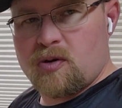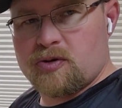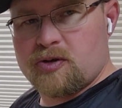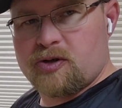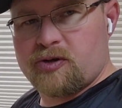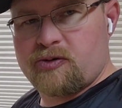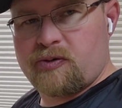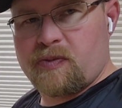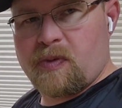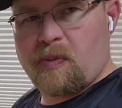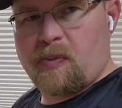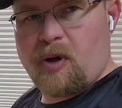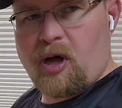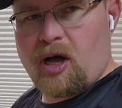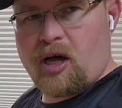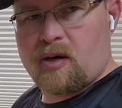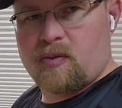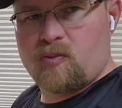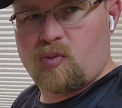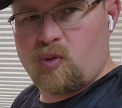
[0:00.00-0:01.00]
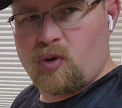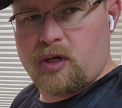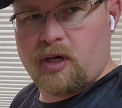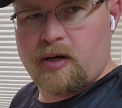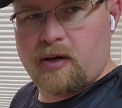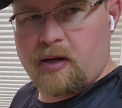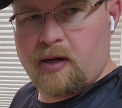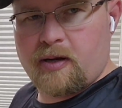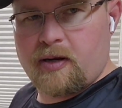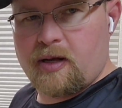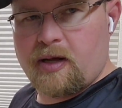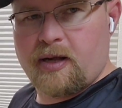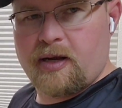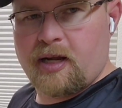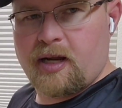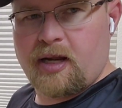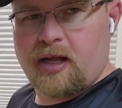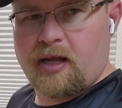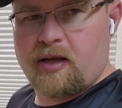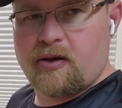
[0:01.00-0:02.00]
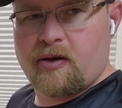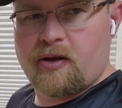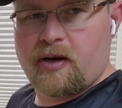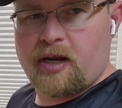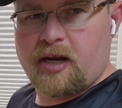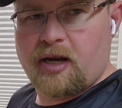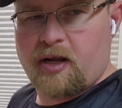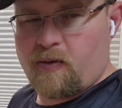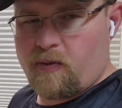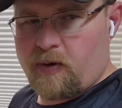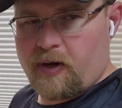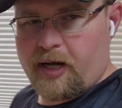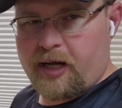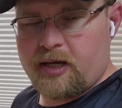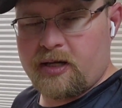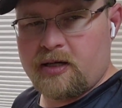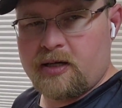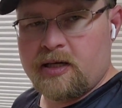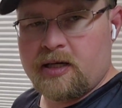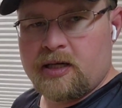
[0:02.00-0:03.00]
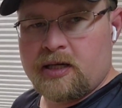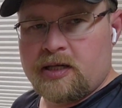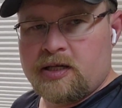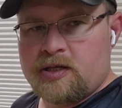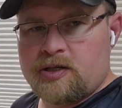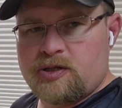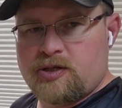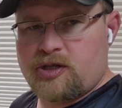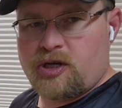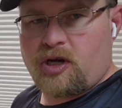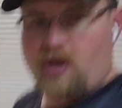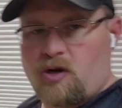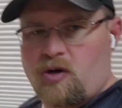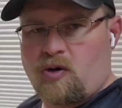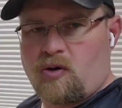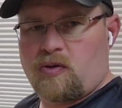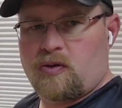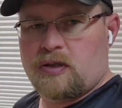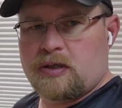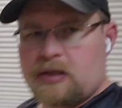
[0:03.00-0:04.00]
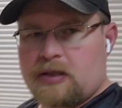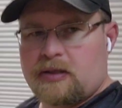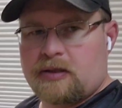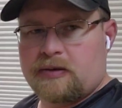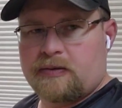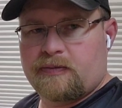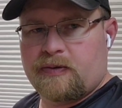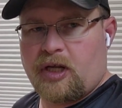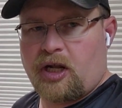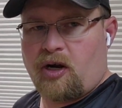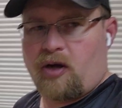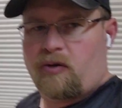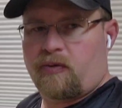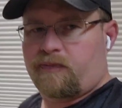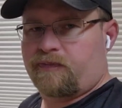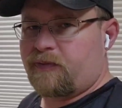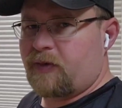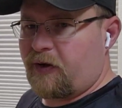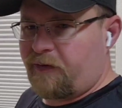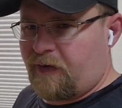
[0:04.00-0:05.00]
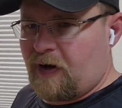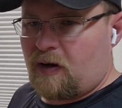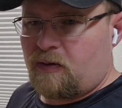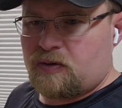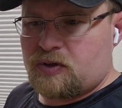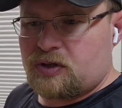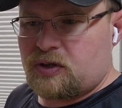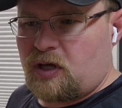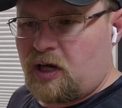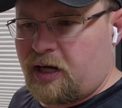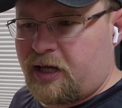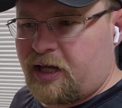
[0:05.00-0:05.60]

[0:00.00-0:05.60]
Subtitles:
hoses from the bottom wouldn't have done any good anyway. So, if I was